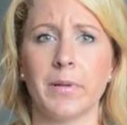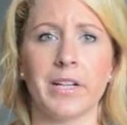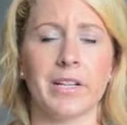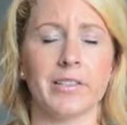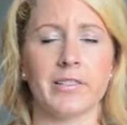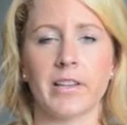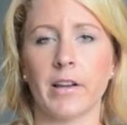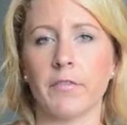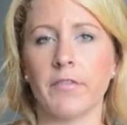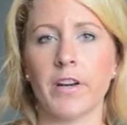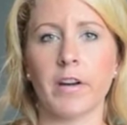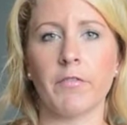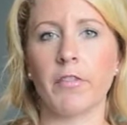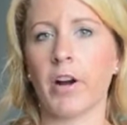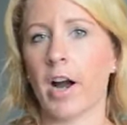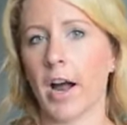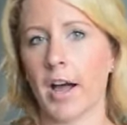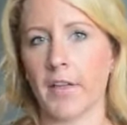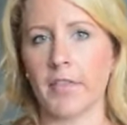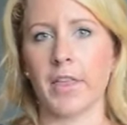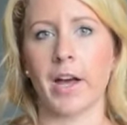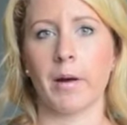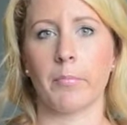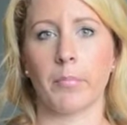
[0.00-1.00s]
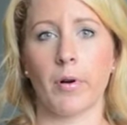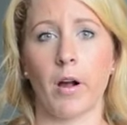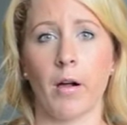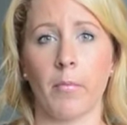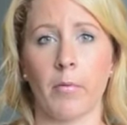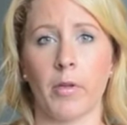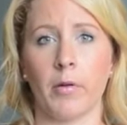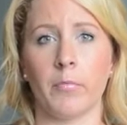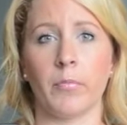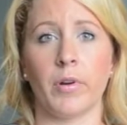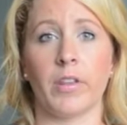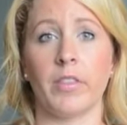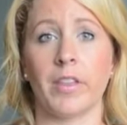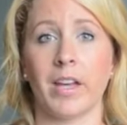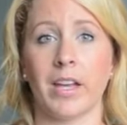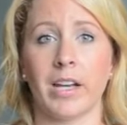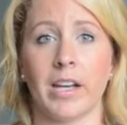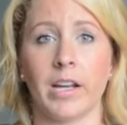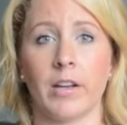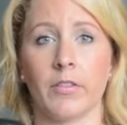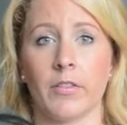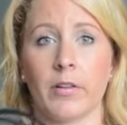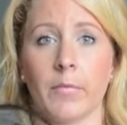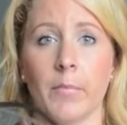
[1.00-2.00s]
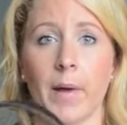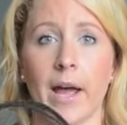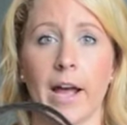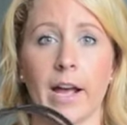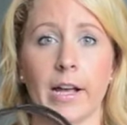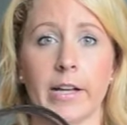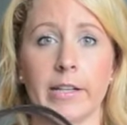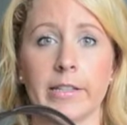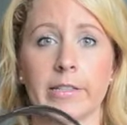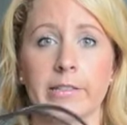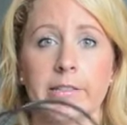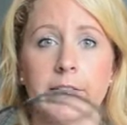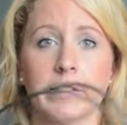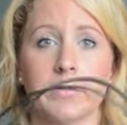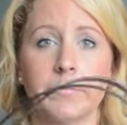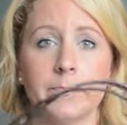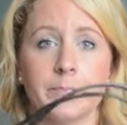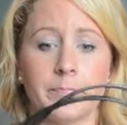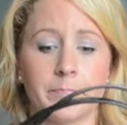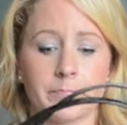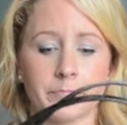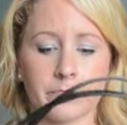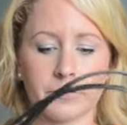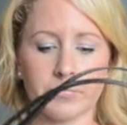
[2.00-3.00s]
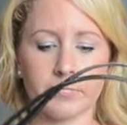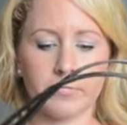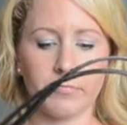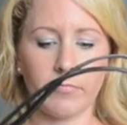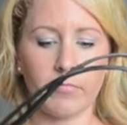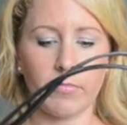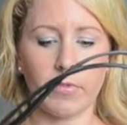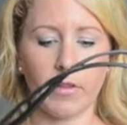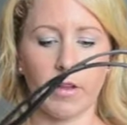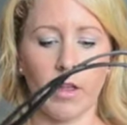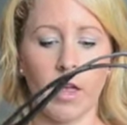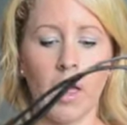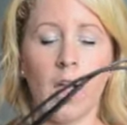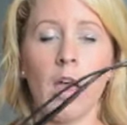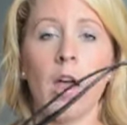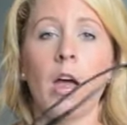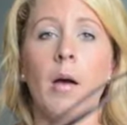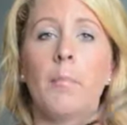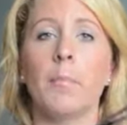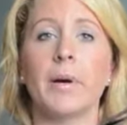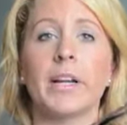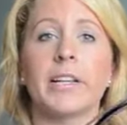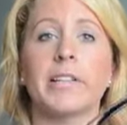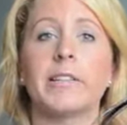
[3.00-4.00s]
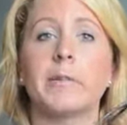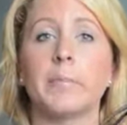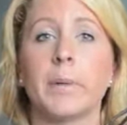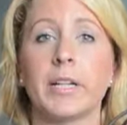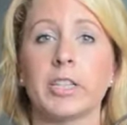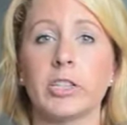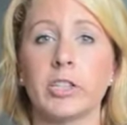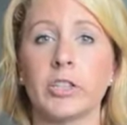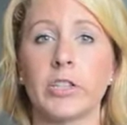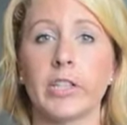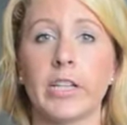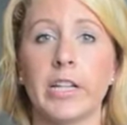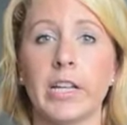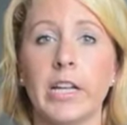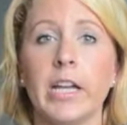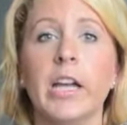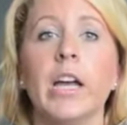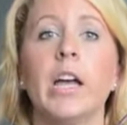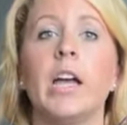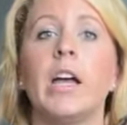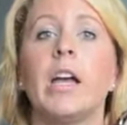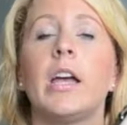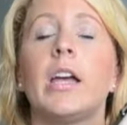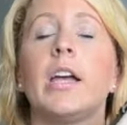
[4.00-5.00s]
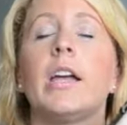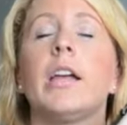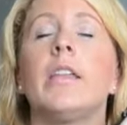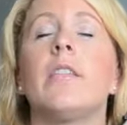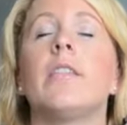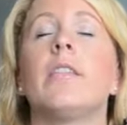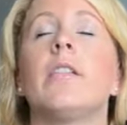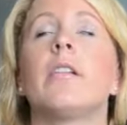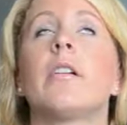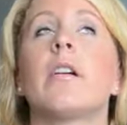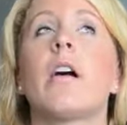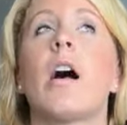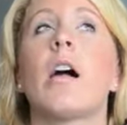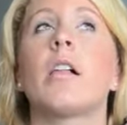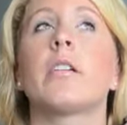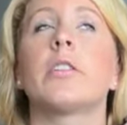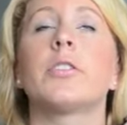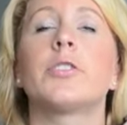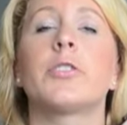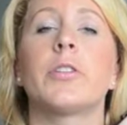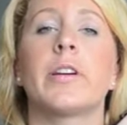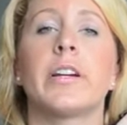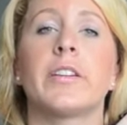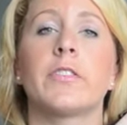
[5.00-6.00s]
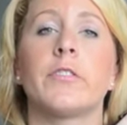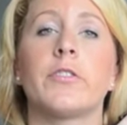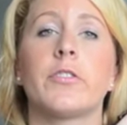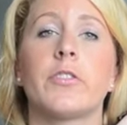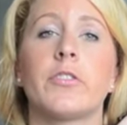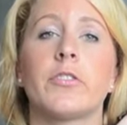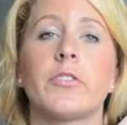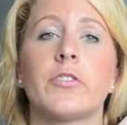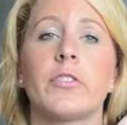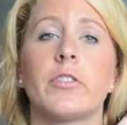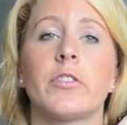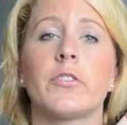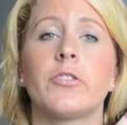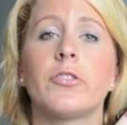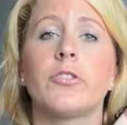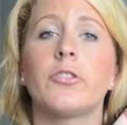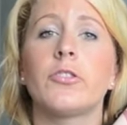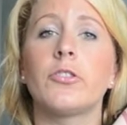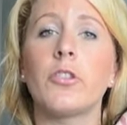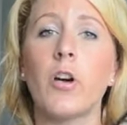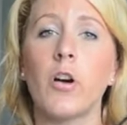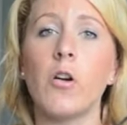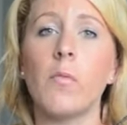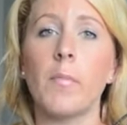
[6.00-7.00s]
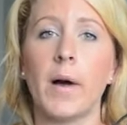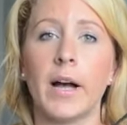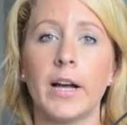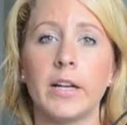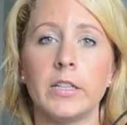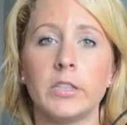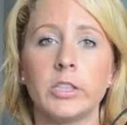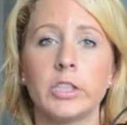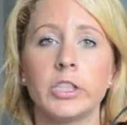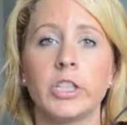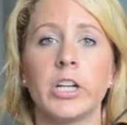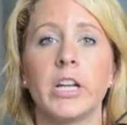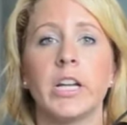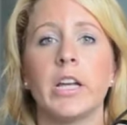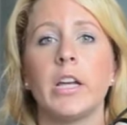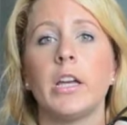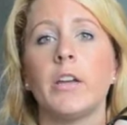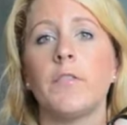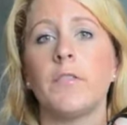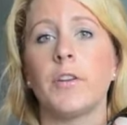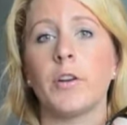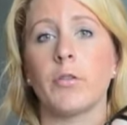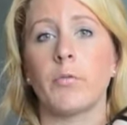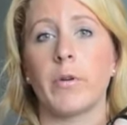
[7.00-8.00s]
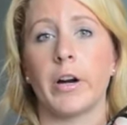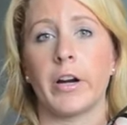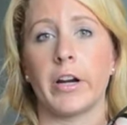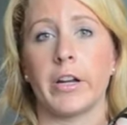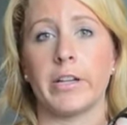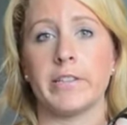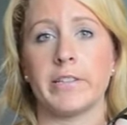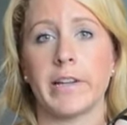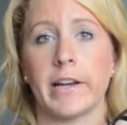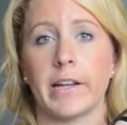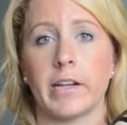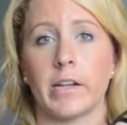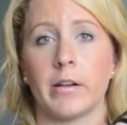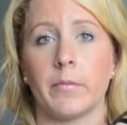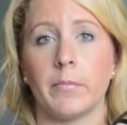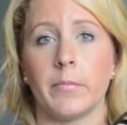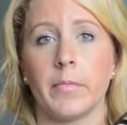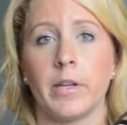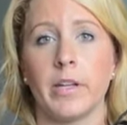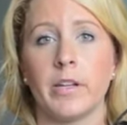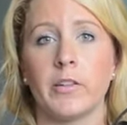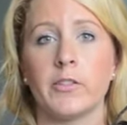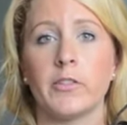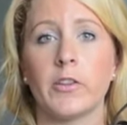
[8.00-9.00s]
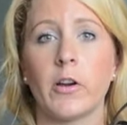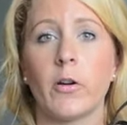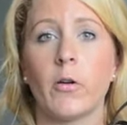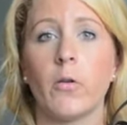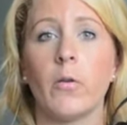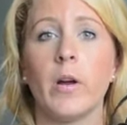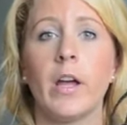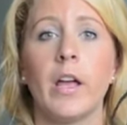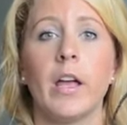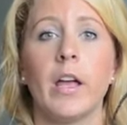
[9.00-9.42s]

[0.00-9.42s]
because I've never had that problem with any other bags. But especially the color transfers so much if you're wearing denim. So